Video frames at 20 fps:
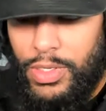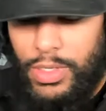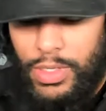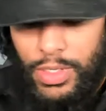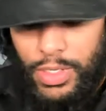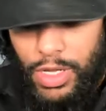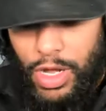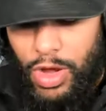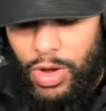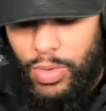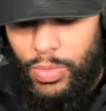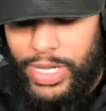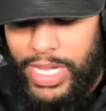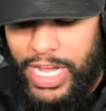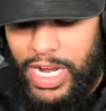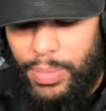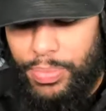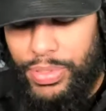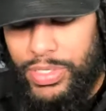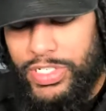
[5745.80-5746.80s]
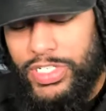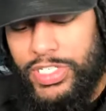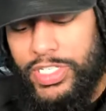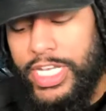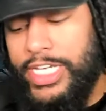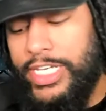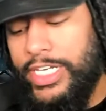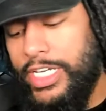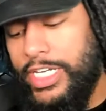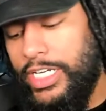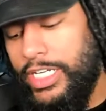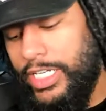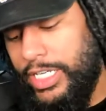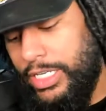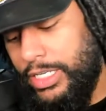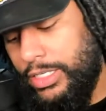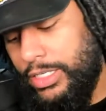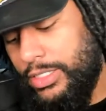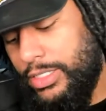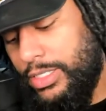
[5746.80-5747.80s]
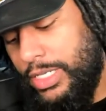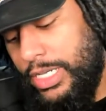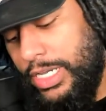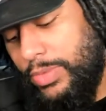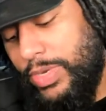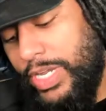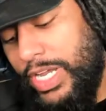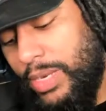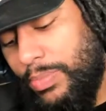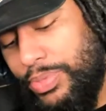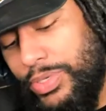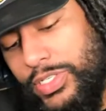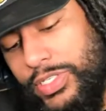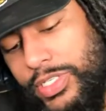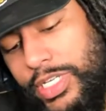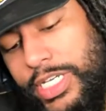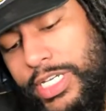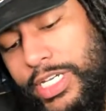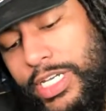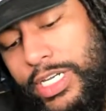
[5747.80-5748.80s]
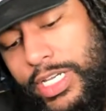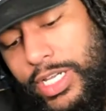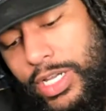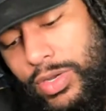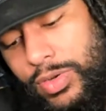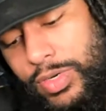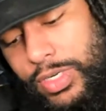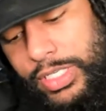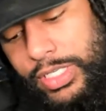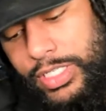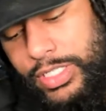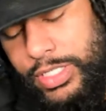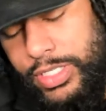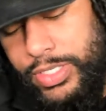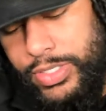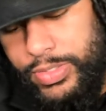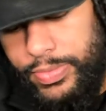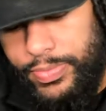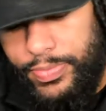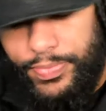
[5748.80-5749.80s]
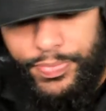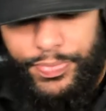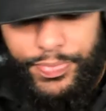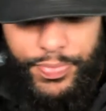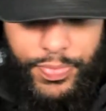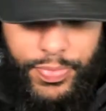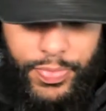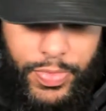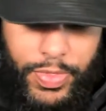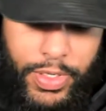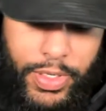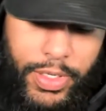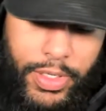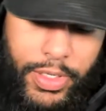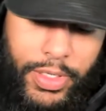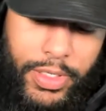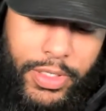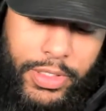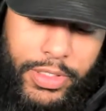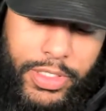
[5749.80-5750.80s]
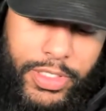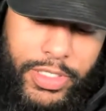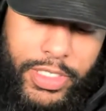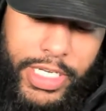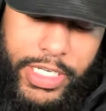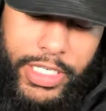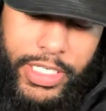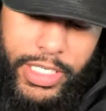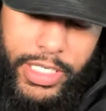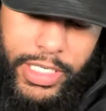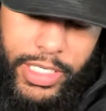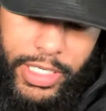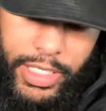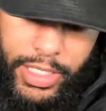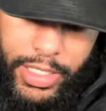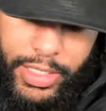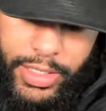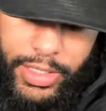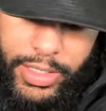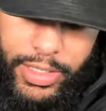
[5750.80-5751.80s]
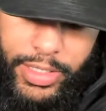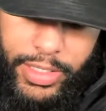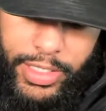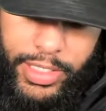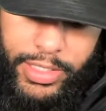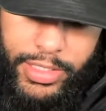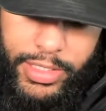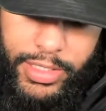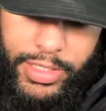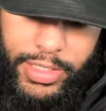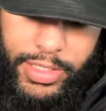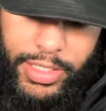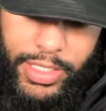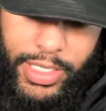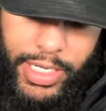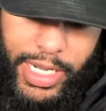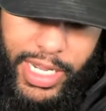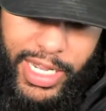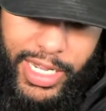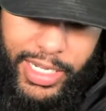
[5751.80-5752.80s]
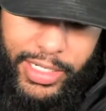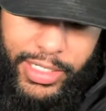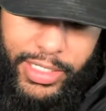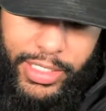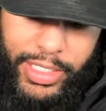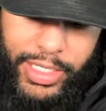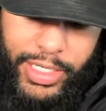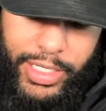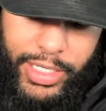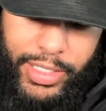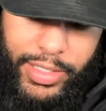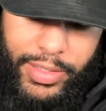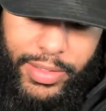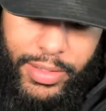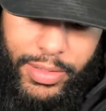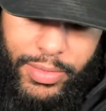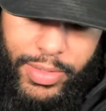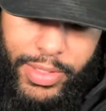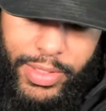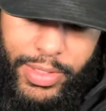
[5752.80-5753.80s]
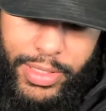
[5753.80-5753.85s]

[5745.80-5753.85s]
Oh, we got to put stinky nigga. Yeah, we got to put stinky nigga on the list too. Stinky nigga. STINK. Wow.